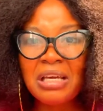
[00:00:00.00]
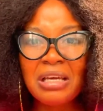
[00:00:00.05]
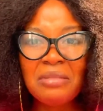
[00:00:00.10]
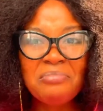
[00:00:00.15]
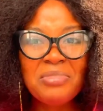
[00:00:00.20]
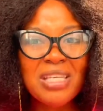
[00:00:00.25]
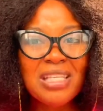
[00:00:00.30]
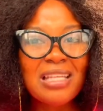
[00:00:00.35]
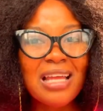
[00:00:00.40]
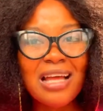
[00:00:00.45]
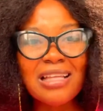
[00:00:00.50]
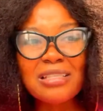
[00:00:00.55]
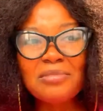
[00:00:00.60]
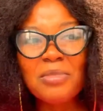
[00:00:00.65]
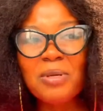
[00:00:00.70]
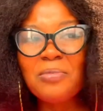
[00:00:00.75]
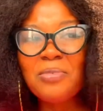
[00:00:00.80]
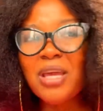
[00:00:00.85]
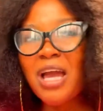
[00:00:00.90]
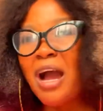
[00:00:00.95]
me that
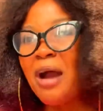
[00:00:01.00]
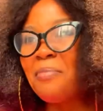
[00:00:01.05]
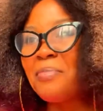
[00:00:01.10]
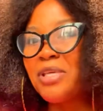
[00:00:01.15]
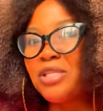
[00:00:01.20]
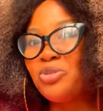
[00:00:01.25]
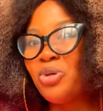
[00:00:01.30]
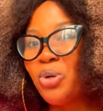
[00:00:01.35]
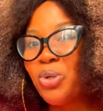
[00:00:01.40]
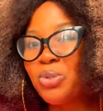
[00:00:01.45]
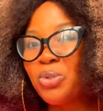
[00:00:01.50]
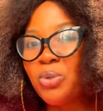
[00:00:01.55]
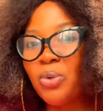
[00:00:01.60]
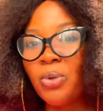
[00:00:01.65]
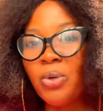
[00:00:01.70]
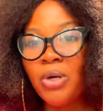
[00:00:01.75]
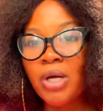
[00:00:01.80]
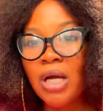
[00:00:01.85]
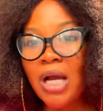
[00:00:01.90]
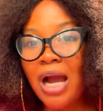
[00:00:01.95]
maybe I'm a
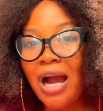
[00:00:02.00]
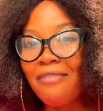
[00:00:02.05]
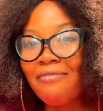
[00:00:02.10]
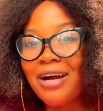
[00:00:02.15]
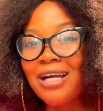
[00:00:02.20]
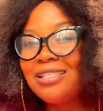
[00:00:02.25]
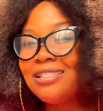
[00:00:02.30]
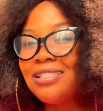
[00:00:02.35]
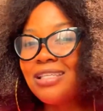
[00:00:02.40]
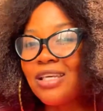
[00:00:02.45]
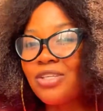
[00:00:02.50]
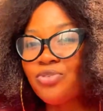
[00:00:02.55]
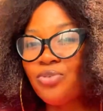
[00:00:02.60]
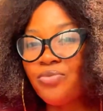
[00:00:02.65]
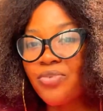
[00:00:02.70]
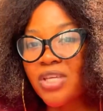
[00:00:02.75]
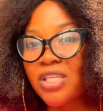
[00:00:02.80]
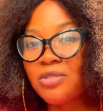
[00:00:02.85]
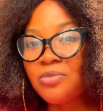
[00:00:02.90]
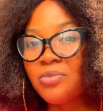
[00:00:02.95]
doctor, I've had years
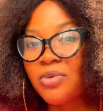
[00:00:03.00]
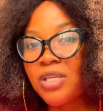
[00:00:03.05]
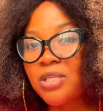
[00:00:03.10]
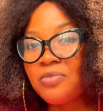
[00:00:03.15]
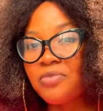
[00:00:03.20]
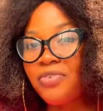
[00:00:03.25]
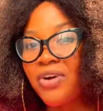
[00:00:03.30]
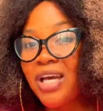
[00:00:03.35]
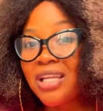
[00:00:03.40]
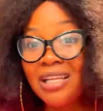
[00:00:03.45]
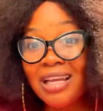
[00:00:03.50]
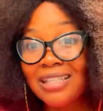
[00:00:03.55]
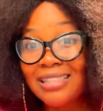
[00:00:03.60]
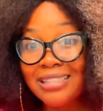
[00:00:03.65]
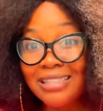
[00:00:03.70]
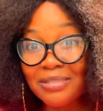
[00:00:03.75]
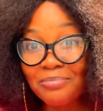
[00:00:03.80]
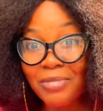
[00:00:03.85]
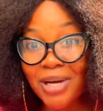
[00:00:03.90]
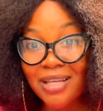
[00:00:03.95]
of experience before I
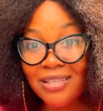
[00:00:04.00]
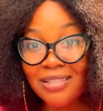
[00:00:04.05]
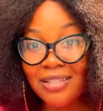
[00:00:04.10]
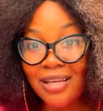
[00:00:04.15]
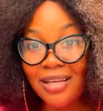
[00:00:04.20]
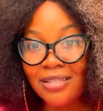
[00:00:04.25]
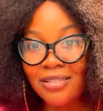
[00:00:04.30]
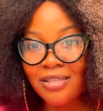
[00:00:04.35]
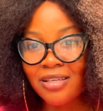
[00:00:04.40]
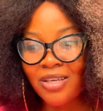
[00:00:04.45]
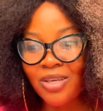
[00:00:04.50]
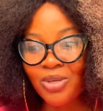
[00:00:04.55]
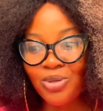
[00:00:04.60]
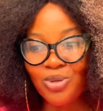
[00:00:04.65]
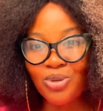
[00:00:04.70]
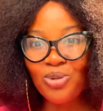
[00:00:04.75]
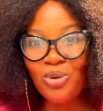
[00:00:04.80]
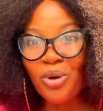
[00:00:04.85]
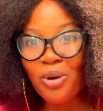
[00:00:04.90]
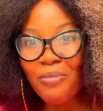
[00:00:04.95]
did the masters.
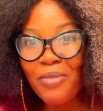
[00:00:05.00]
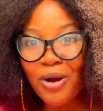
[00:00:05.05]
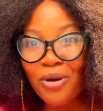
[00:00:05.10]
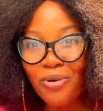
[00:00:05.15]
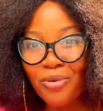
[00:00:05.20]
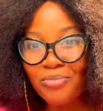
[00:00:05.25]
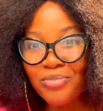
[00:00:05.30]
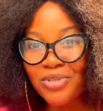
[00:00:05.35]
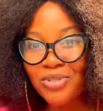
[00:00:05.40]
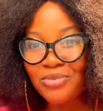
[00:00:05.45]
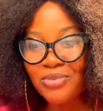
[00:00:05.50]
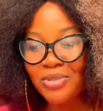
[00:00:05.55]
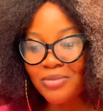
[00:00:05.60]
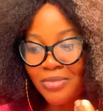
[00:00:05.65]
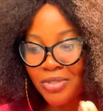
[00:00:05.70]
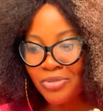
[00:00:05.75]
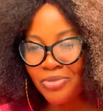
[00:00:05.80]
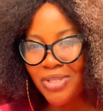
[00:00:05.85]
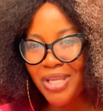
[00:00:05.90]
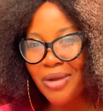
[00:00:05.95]
You want to come and compete
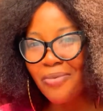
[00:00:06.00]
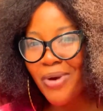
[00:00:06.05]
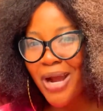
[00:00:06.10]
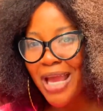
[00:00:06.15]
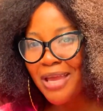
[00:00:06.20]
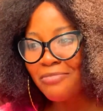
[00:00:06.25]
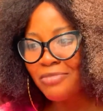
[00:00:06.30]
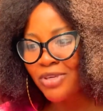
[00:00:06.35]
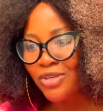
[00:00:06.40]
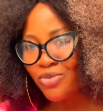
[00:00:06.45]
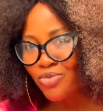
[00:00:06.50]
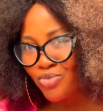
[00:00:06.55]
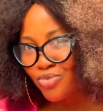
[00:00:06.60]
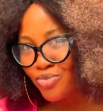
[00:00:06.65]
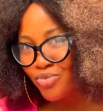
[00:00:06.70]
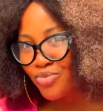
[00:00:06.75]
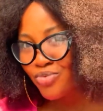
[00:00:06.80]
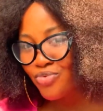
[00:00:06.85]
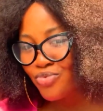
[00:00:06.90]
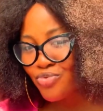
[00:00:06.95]
with you? They want me.
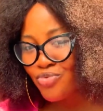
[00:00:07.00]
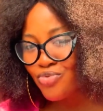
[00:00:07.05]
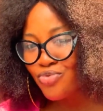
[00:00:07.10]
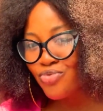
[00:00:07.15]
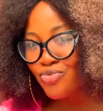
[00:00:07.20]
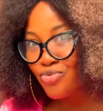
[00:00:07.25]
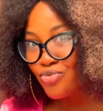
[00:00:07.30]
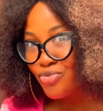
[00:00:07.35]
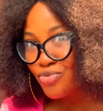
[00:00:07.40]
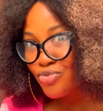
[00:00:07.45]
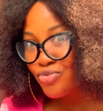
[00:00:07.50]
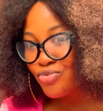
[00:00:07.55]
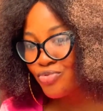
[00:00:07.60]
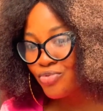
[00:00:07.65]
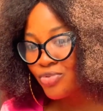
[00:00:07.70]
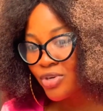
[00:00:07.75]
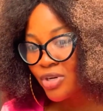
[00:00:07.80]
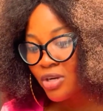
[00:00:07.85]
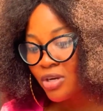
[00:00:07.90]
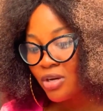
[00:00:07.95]
Who
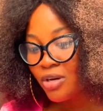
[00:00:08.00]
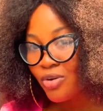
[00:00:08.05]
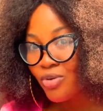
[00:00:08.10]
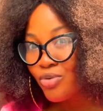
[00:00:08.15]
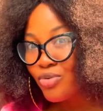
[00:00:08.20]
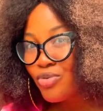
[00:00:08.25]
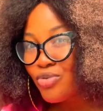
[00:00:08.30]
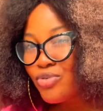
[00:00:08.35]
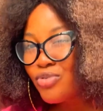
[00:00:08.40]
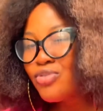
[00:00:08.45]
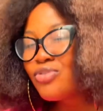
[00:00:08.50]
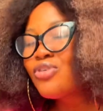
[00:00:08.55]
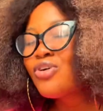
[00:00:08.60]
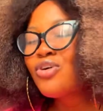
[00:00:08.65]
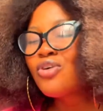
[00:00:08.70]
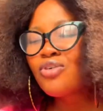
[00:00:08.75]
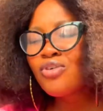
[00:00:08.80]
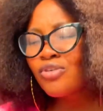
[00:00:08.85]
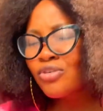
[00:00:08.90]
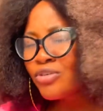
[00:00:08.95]
you?
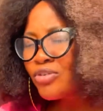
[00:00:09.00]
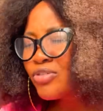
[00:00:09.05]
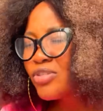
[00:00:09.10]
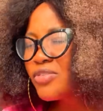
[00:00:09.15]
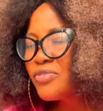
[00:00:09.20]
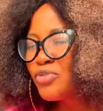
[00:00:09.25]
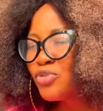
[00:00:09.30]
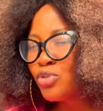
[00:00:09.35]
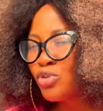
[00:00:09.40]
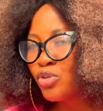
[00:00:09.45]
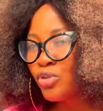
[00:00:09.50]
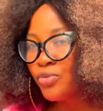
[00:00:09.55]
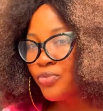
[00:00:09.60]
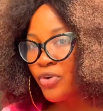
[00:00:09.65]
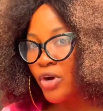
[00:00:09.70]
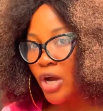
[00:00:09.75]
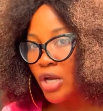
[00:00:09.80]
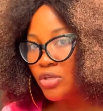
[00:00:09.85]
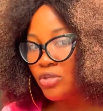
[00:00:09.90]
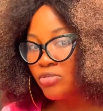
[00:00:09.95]
Who do the juju
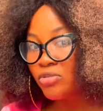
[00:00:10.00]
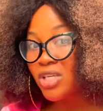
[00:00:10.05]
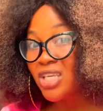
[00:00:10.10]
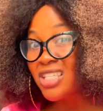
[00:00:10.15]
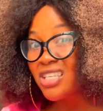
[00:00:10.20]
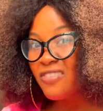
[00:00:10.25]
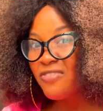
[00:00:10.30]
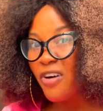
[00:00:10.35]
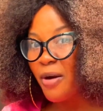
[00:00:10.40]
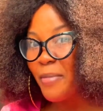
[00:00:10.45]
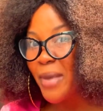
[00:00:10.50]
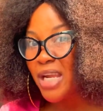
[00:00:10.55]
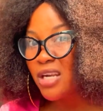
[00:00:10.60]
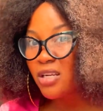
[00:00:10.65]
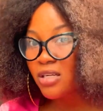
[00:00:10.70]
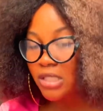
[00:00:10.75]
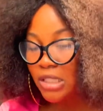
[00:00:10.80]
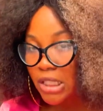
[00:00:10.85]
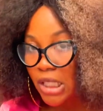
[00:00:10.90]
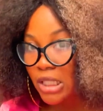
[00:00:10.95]
for you? Is it from
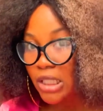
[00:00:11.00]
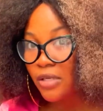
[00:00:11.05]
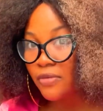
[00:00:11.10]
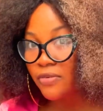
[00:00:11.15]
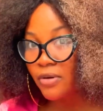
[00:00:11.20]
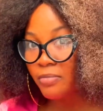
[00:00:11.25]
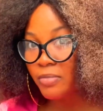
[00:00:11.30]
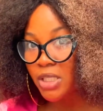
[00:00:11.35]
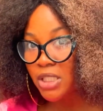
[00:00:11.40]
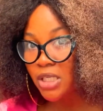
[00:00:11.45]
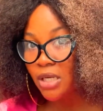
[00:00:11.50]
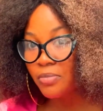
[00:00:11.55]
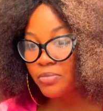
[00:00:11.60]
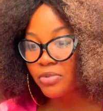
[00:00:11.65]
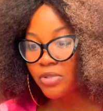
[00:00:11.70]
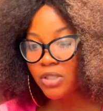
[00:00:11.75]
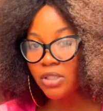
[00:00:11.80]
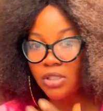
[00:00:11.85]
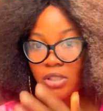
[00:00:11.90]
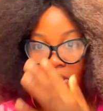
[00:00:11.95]
Edo State or from
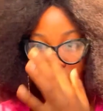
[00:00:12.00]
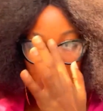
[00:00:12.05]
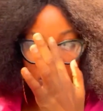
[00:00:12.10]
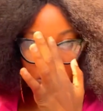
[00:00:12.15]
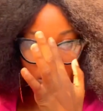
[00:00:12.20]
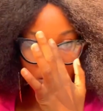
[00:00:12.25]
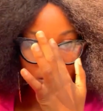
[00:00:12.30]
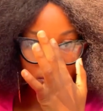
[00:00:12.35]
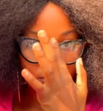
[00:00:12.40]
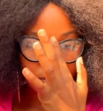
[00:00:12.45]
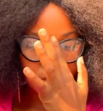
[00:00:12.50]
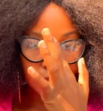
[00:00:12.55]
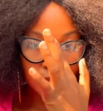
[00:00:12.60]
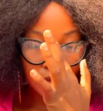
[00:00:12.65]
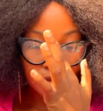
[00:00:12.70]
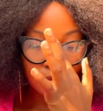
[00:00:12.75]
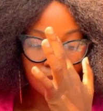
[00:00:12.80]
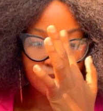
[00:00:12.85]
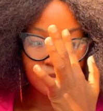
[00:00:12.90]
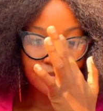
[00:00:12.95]
Ijebu?
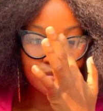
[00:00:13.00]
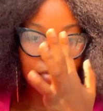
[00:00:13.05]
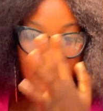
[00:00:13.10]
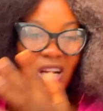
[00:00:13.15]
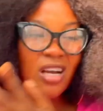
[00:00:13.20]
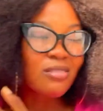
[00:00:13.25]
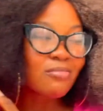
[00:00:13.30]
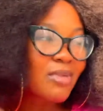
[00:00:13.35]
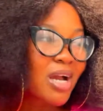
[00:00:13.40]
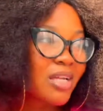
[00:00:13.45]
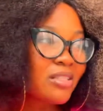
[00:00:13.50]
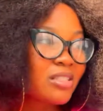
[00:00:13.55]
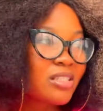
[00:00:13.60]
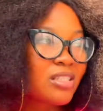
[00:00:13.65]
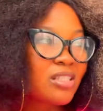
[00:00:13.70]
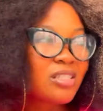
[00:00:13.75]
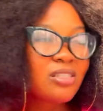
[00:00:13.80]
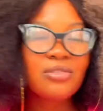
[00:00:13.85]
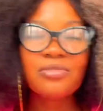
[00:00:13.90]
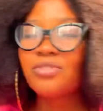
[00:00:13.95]
Any
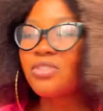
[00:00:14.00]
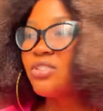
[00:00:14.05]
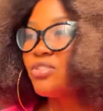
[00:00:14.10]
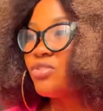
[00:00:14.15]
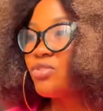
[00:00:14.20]
shift,